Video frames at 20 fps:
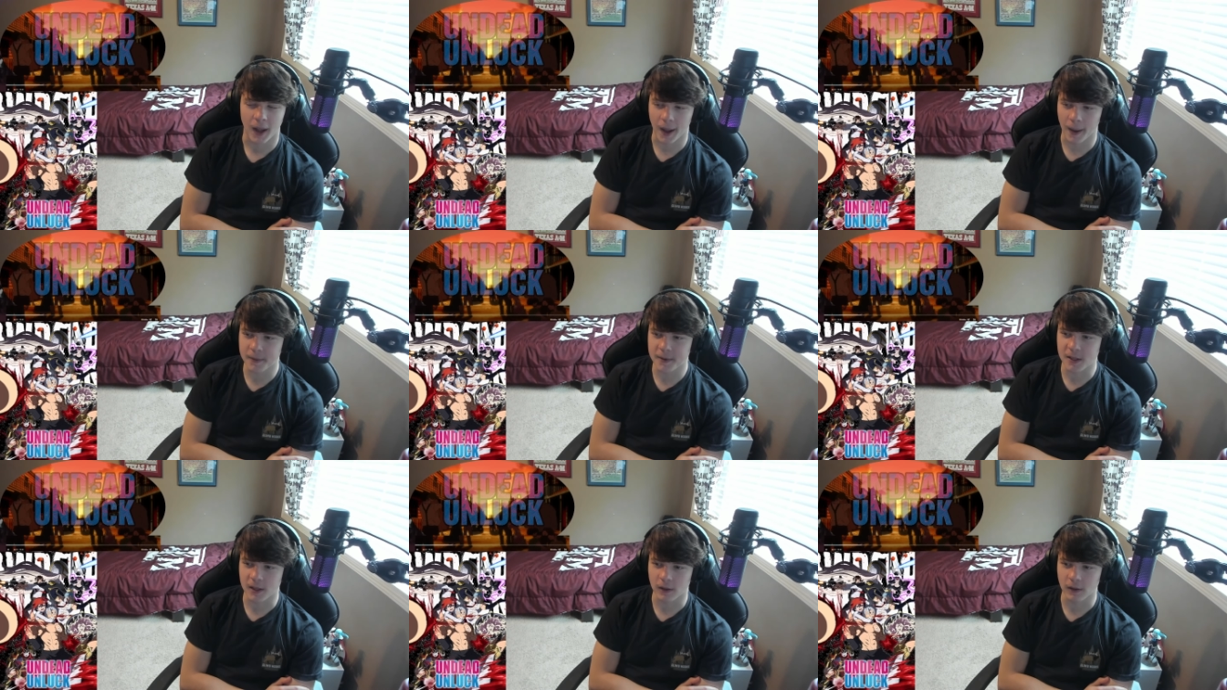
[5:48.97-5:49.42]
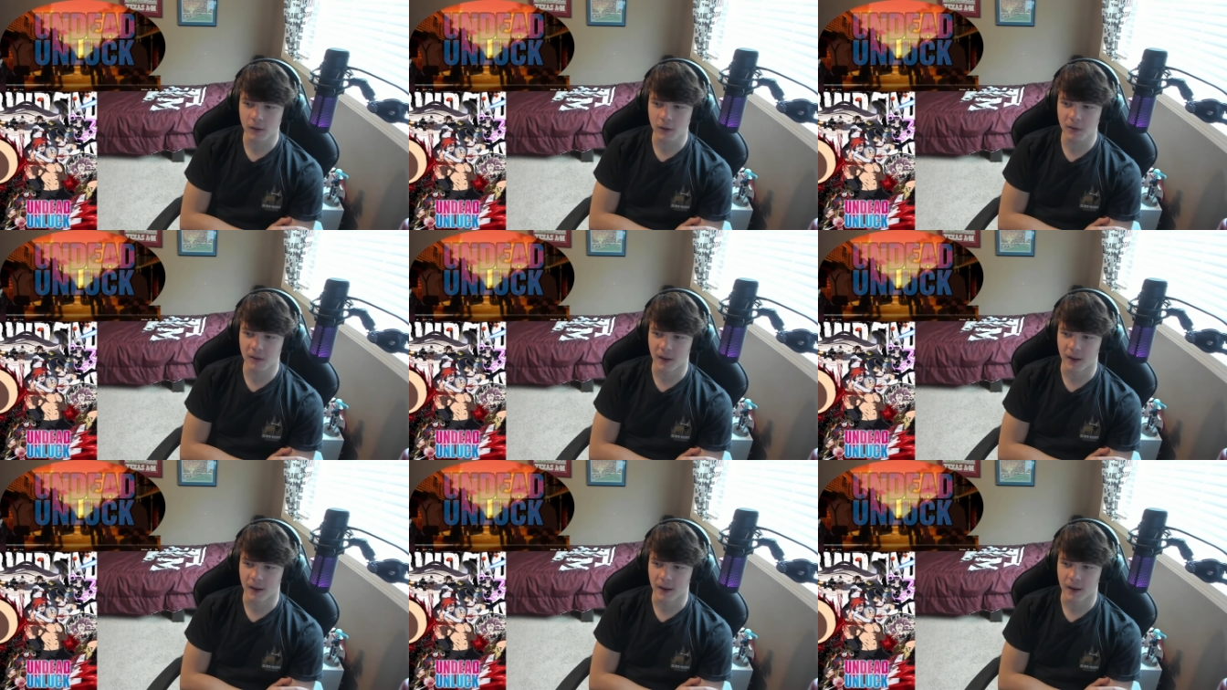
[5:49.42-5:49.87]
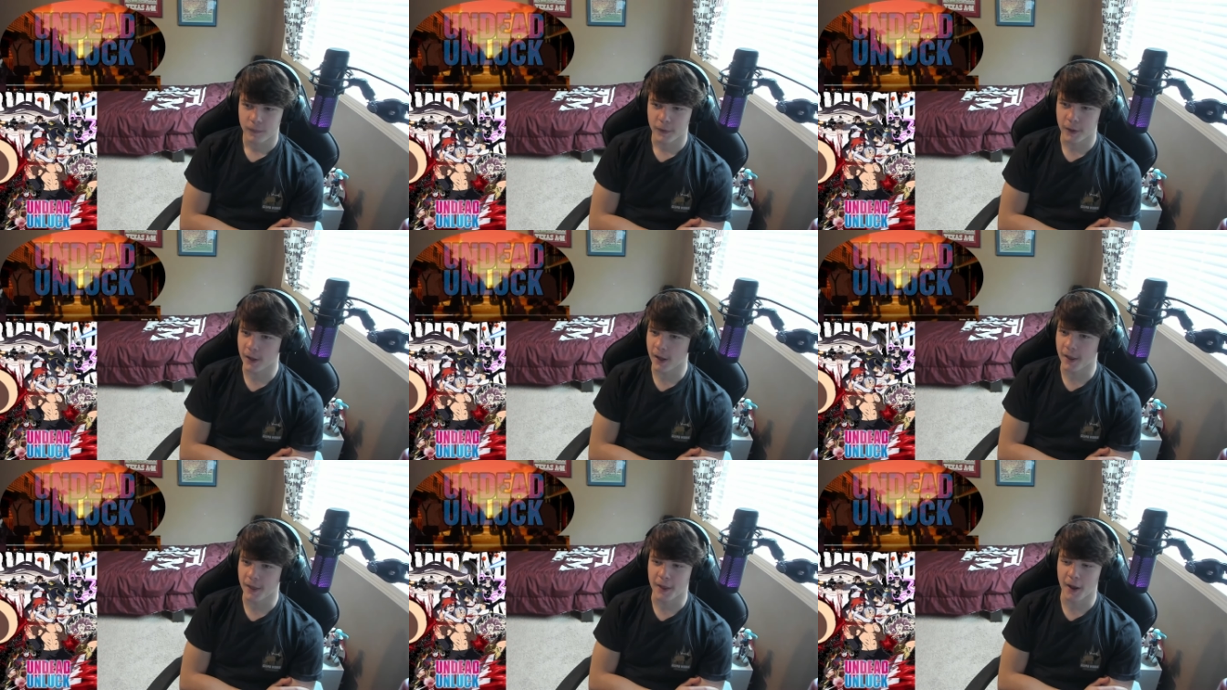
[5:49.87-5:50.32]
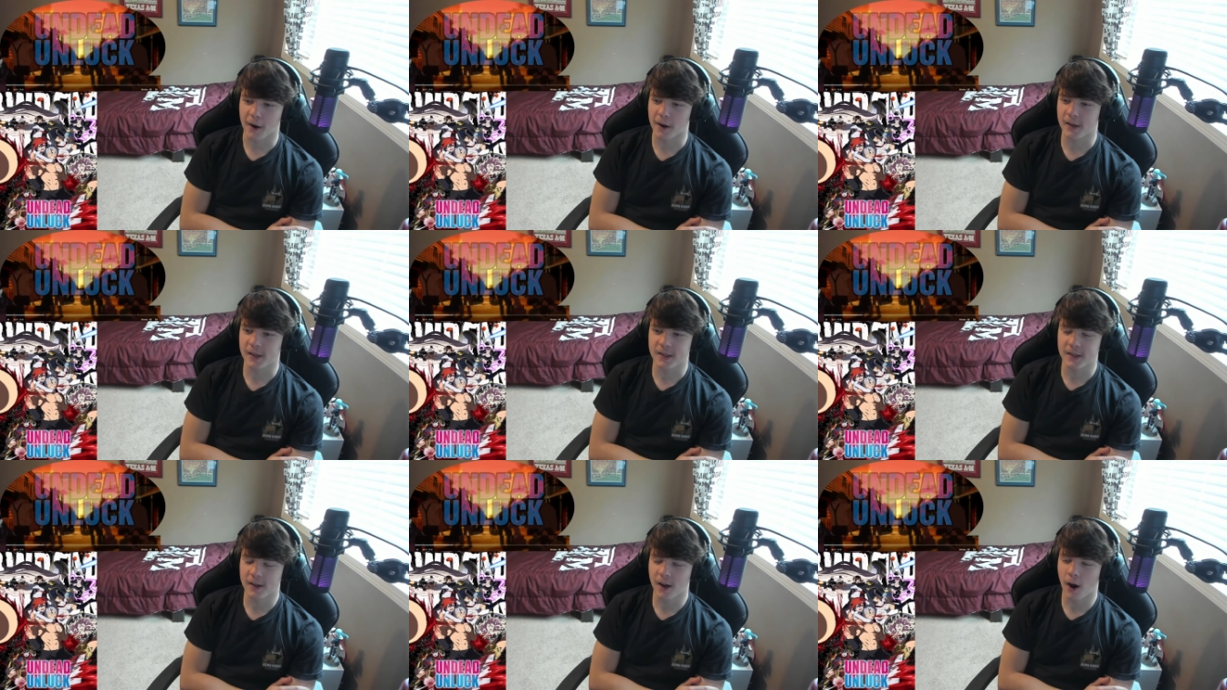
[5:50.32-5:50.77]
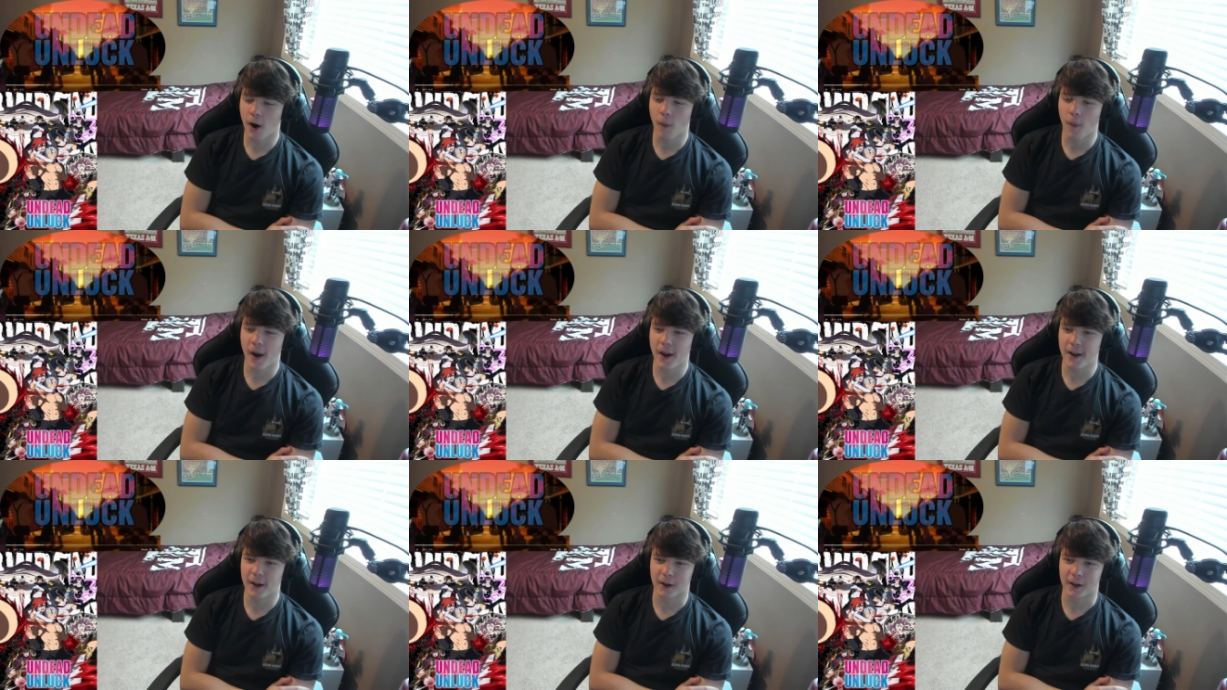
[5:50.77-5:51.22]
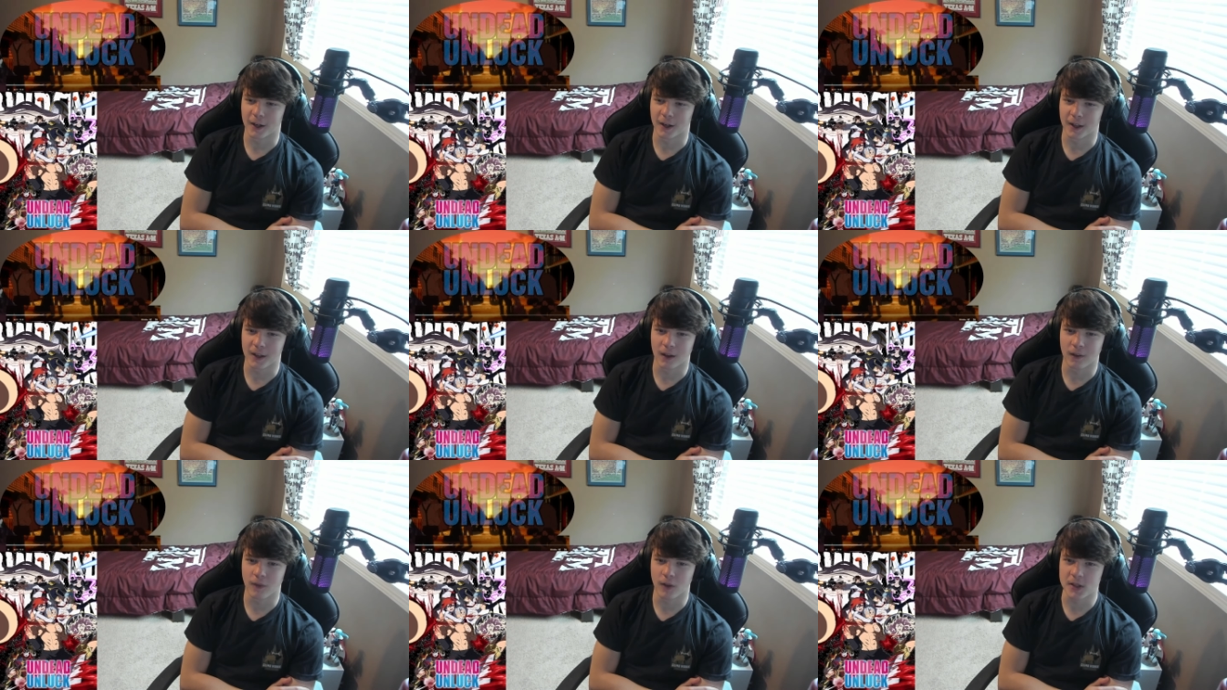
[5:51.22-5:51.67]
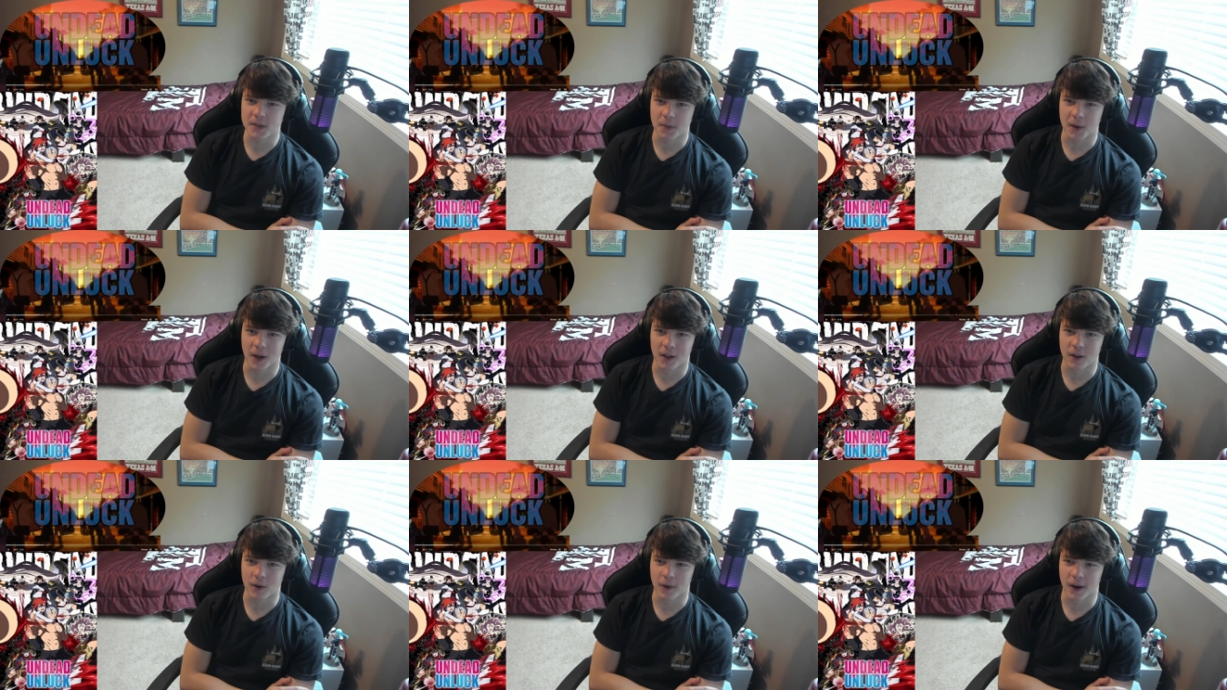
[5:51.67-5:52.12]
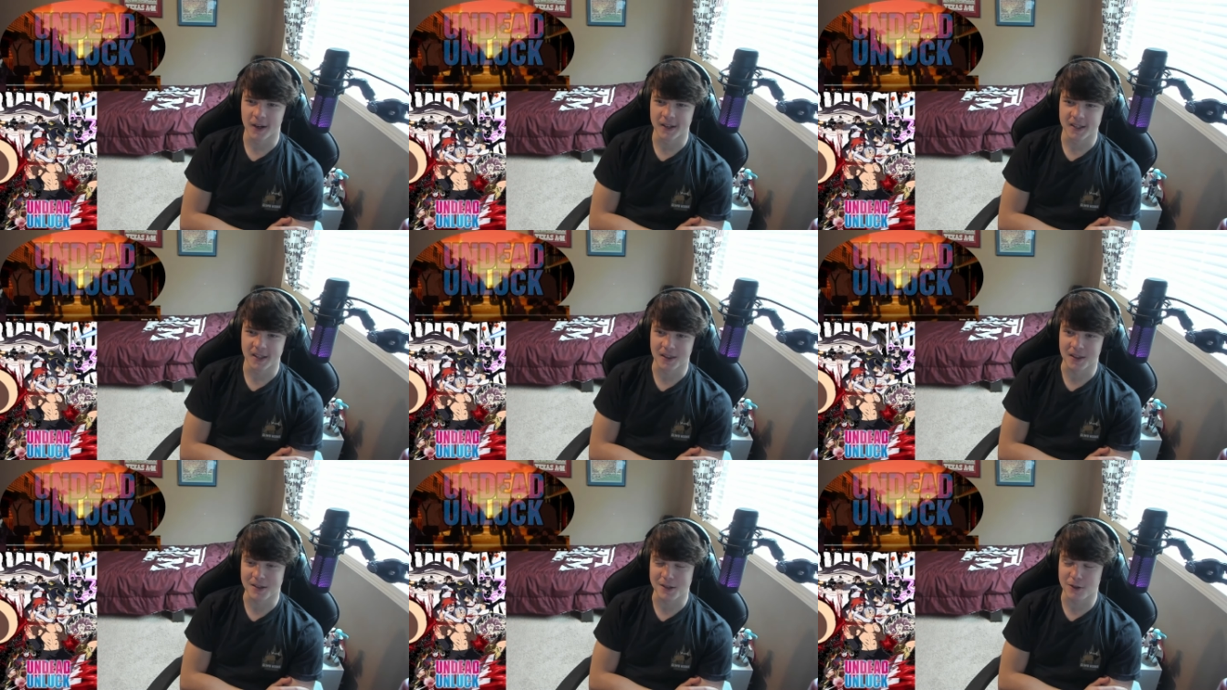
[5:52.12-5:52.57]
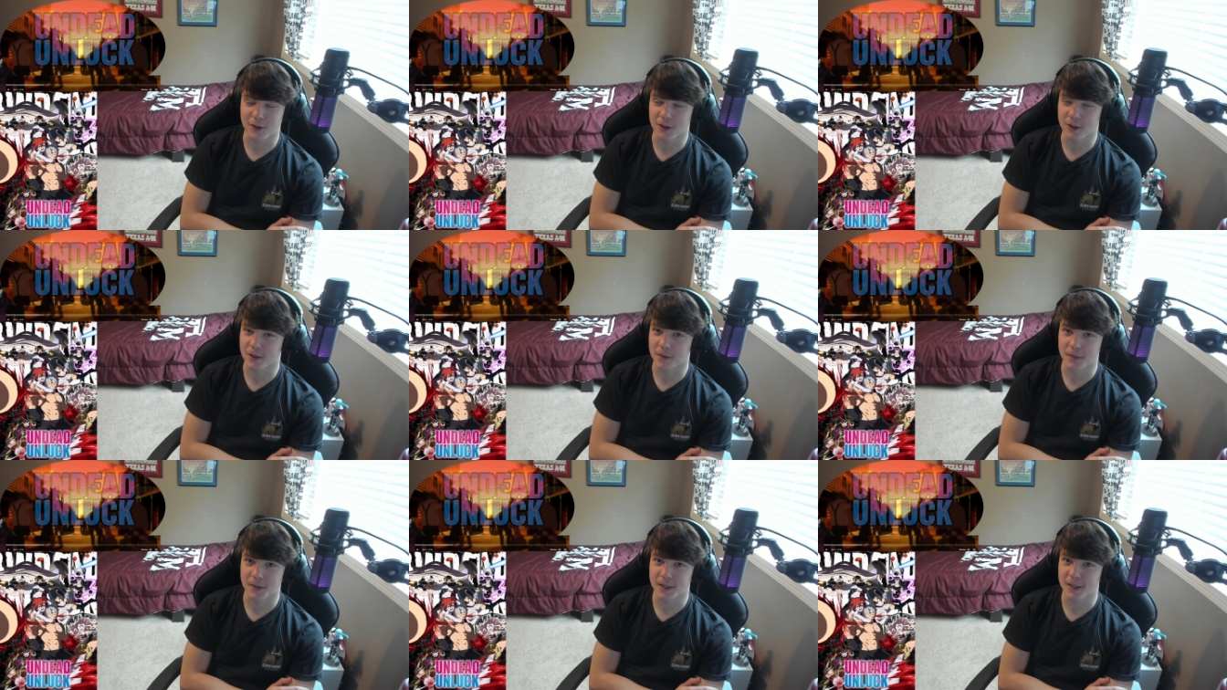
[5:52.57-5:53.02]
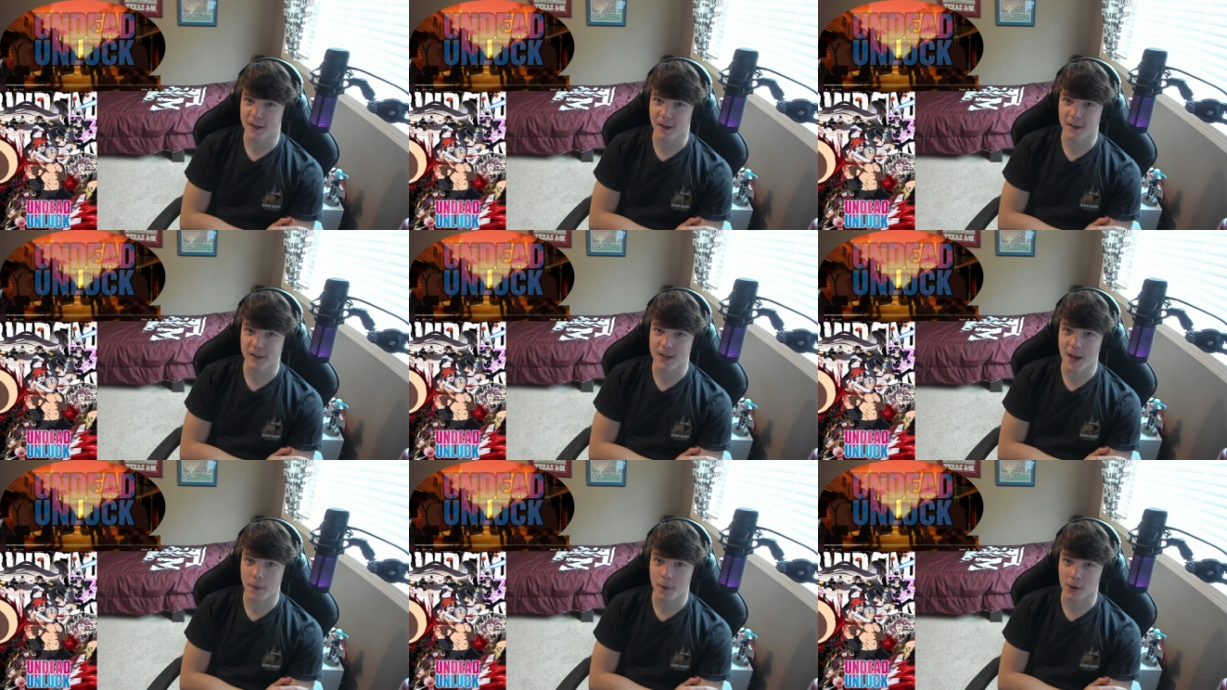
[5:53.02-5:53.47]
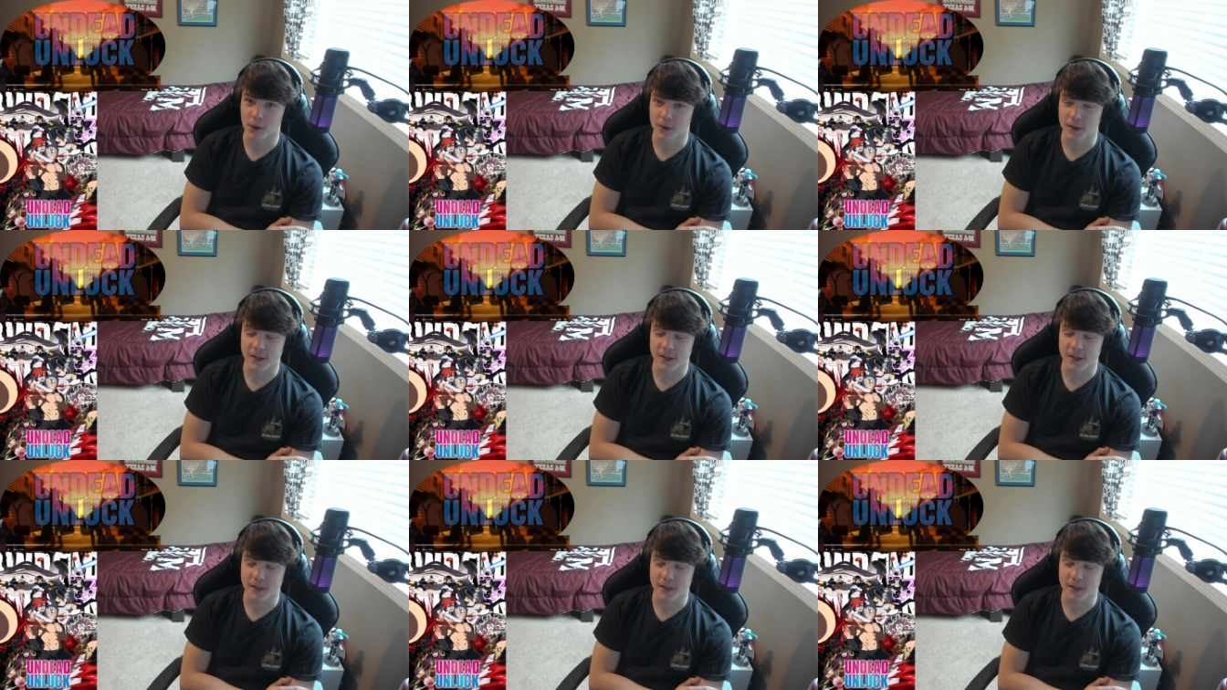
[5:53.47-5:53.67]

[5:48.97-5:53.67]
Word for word: Absolutely. Yeah, there is no way you're going to convince me otherwise that this is just some st typical,